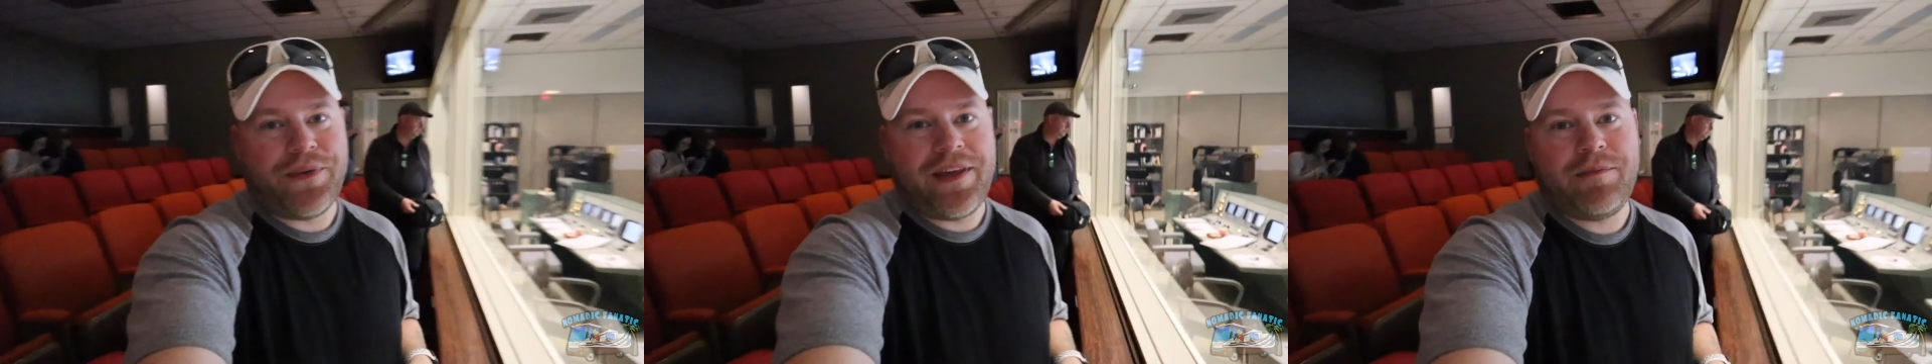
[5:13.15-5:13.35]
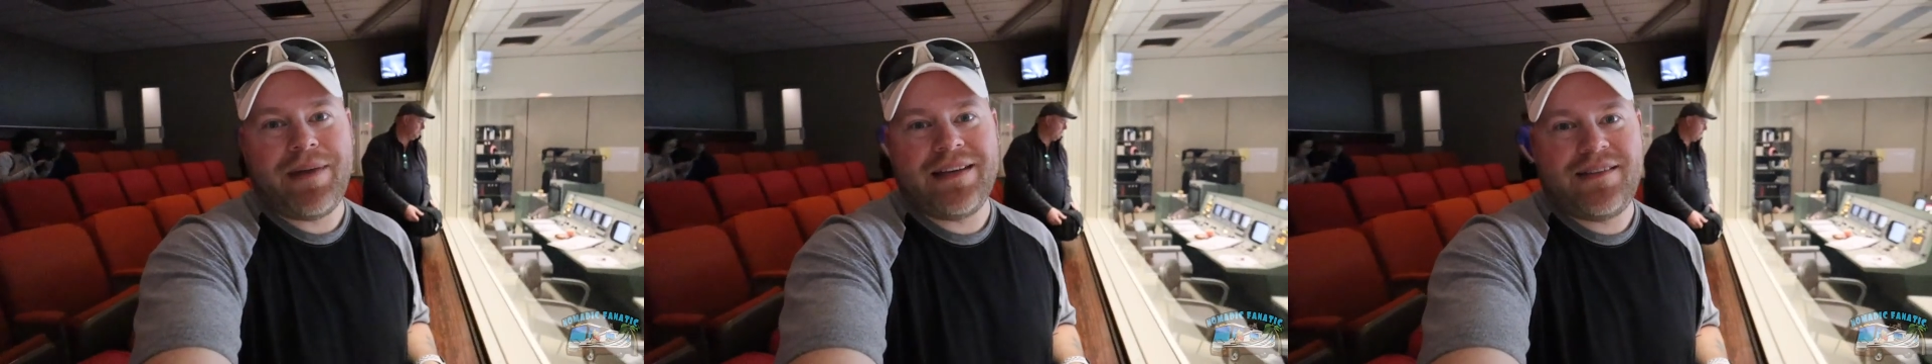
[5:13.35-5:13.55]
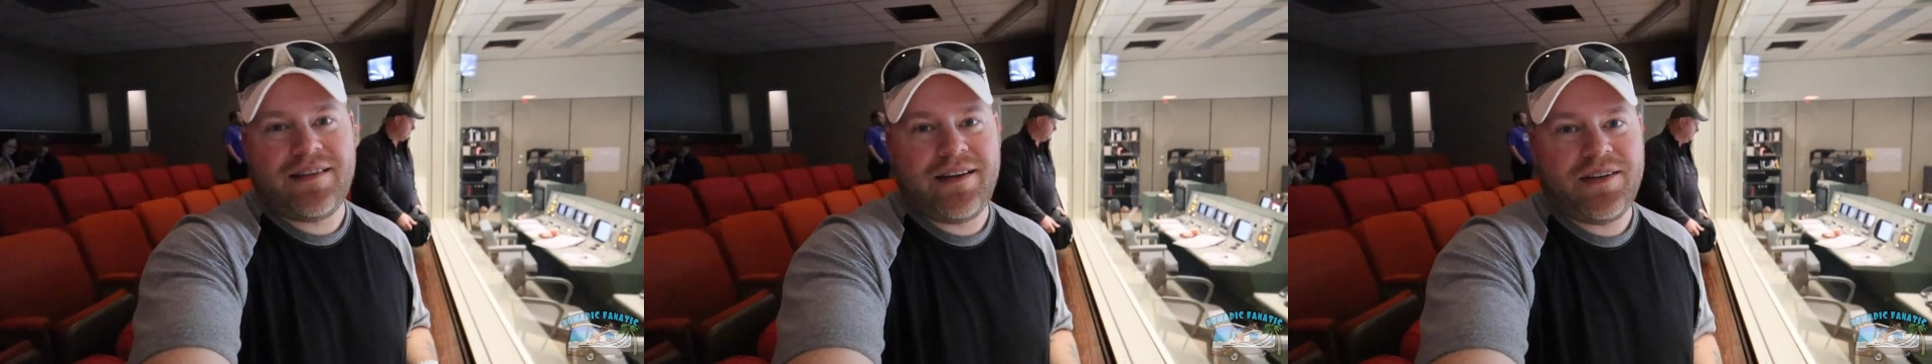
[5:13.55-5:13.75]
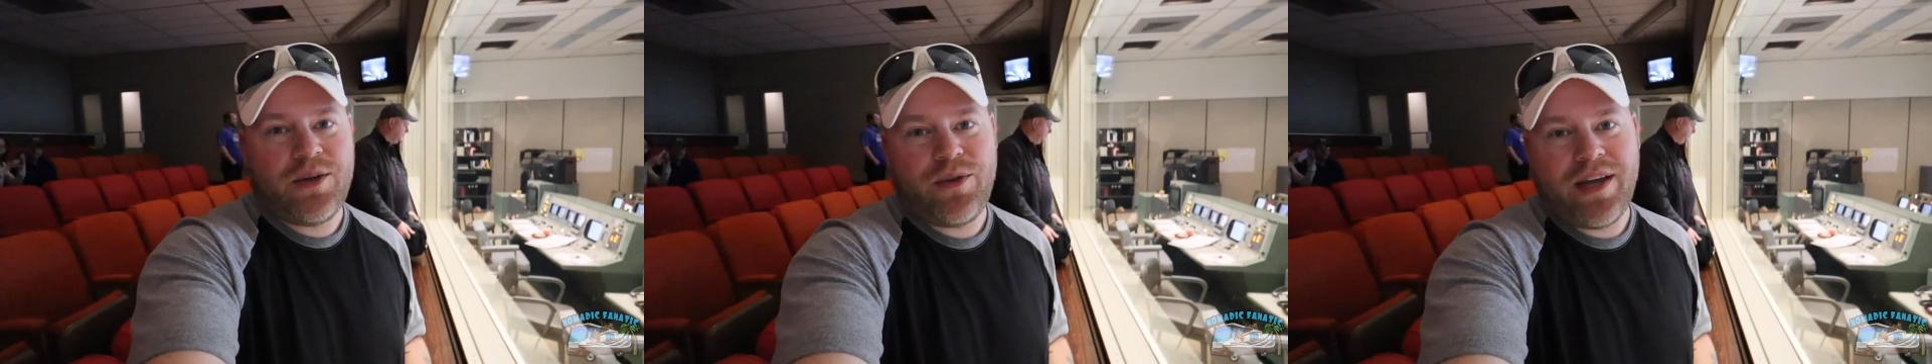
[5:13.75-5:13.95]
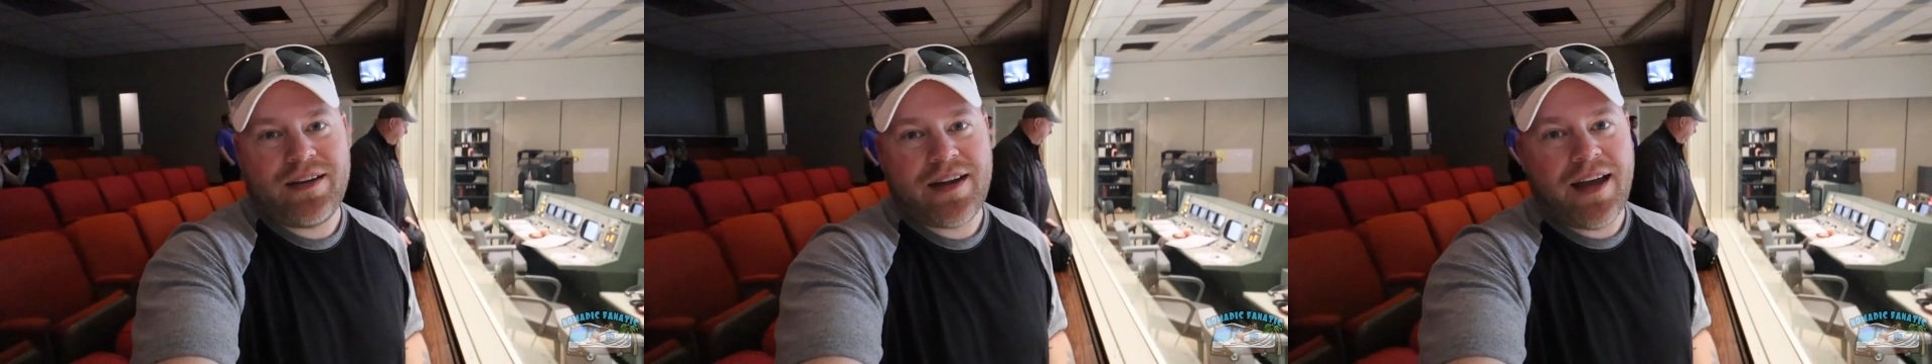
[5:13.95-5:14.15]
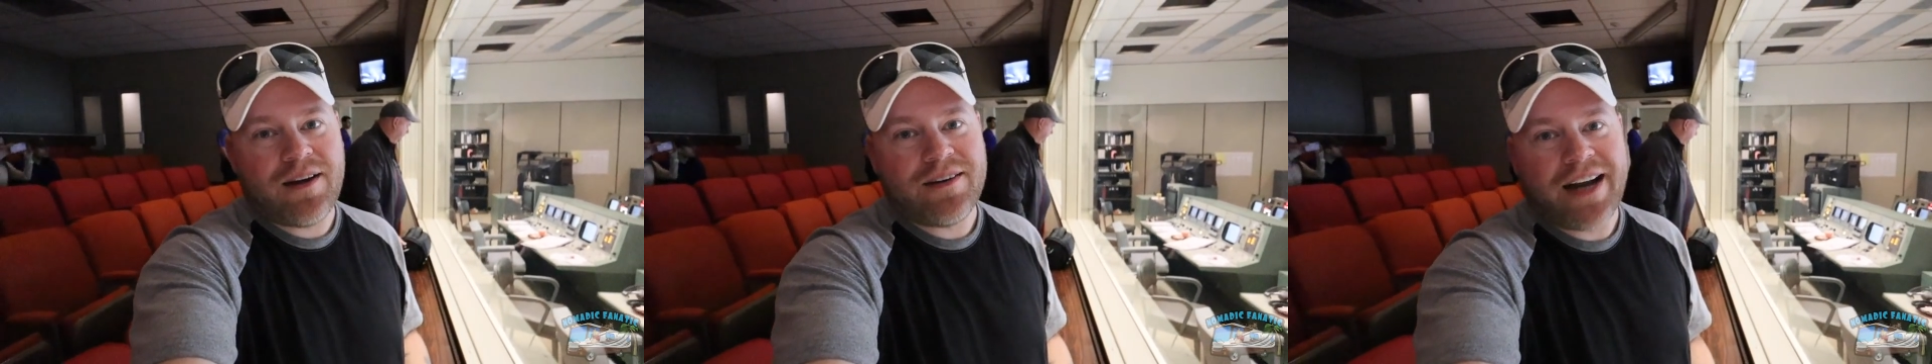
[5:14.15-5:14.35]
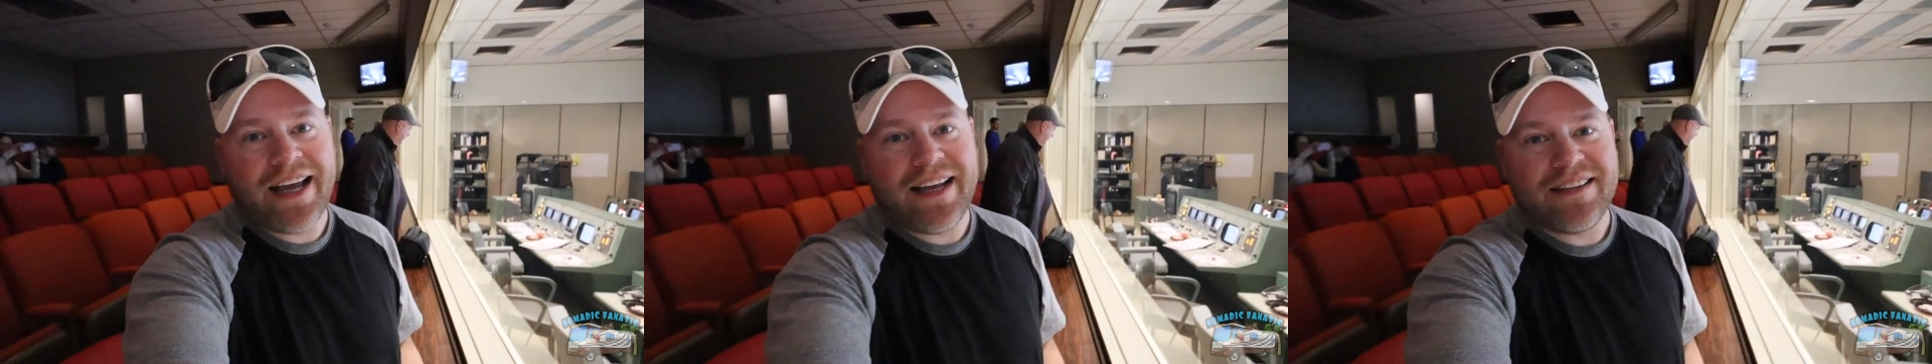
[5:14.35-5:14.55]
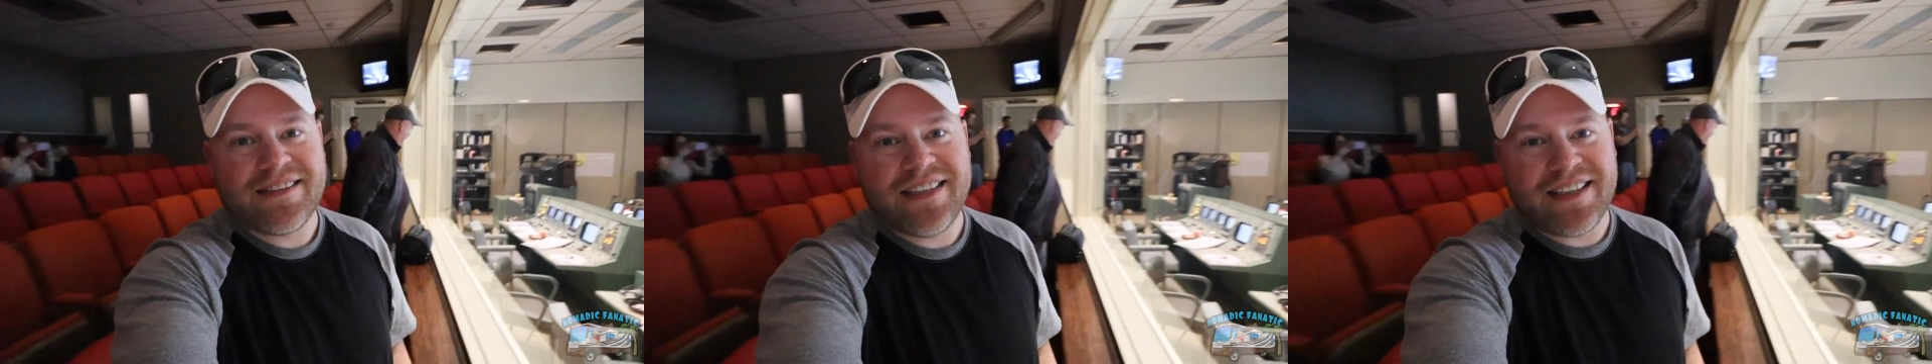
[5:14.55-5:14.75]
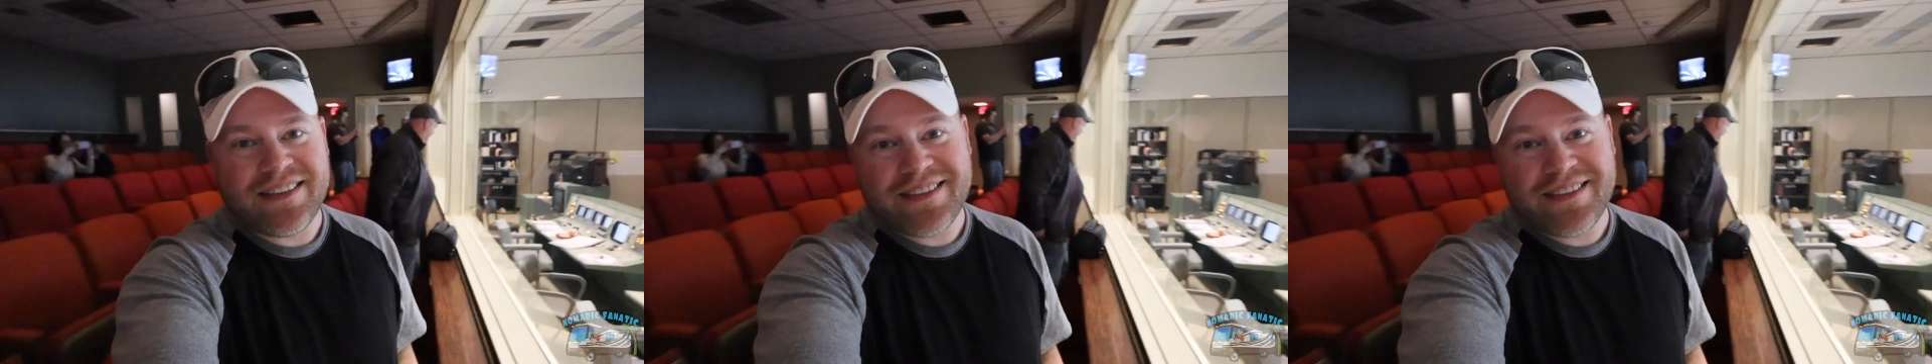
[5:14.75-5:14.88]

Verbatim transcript: They basically do the entire 19,